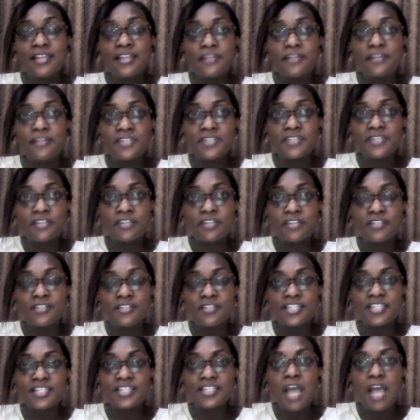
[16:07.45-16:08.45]
Then if it
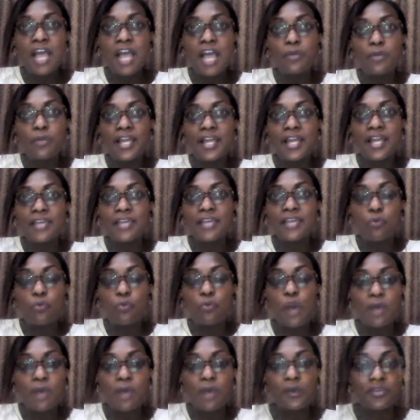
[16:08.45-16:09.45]
increases, how will I
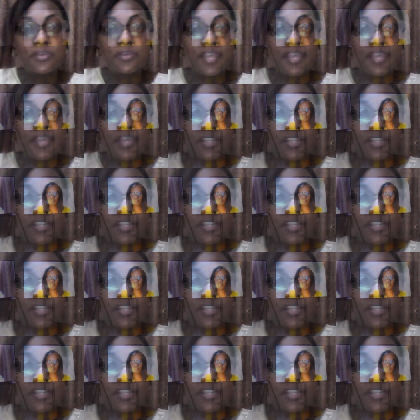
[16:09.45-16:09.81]
work with